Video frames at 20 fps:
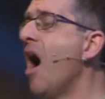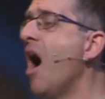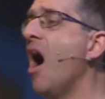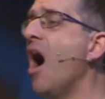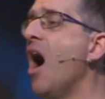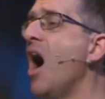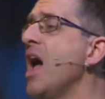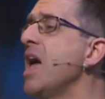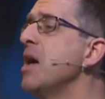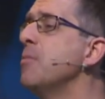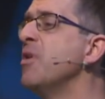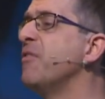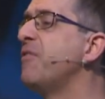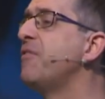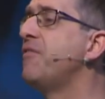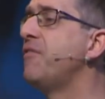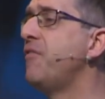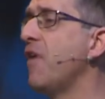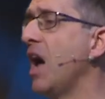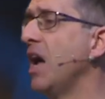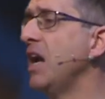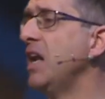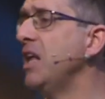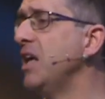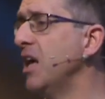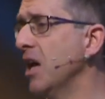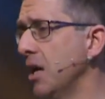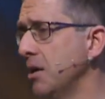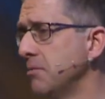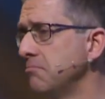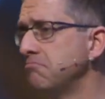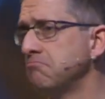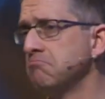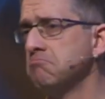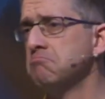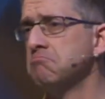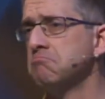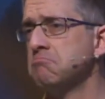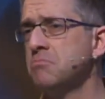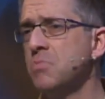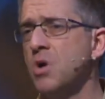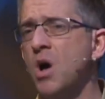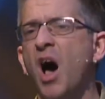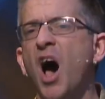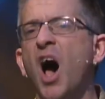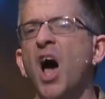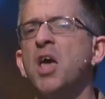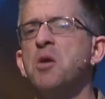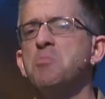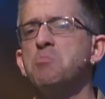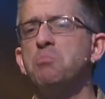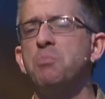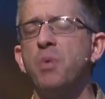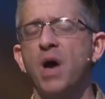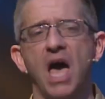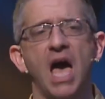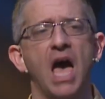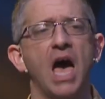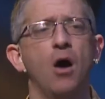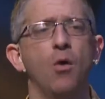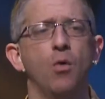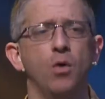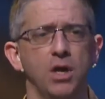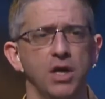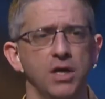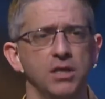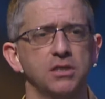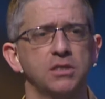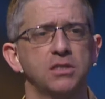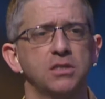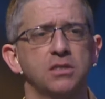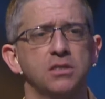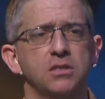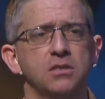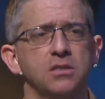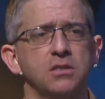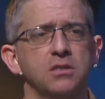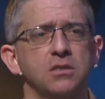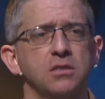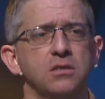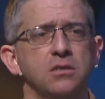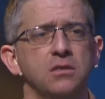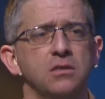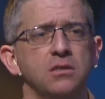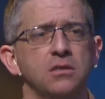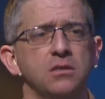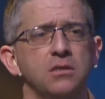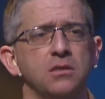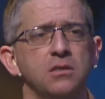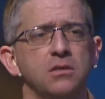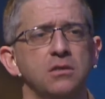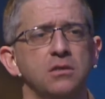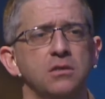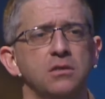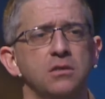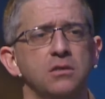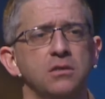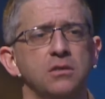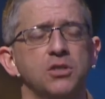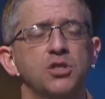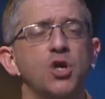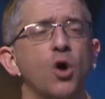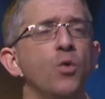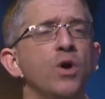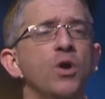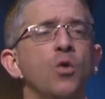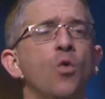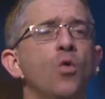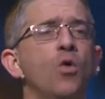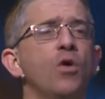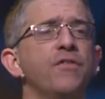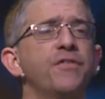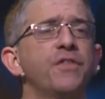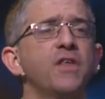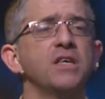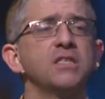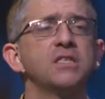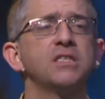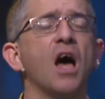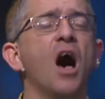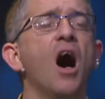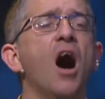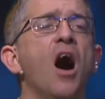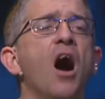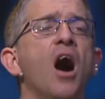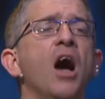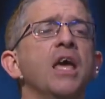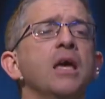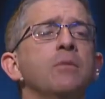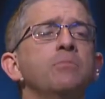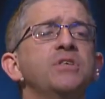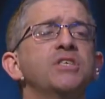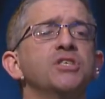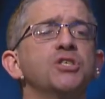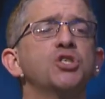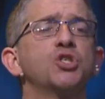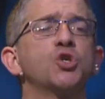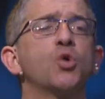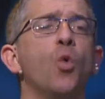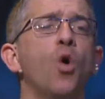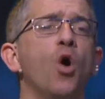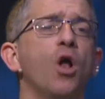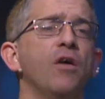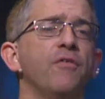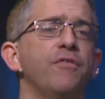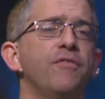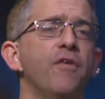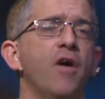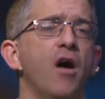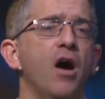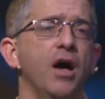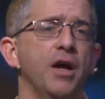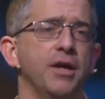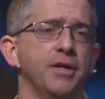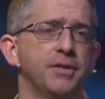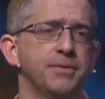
I am a failure. I am powerless. So, in all of this, I am disqualified.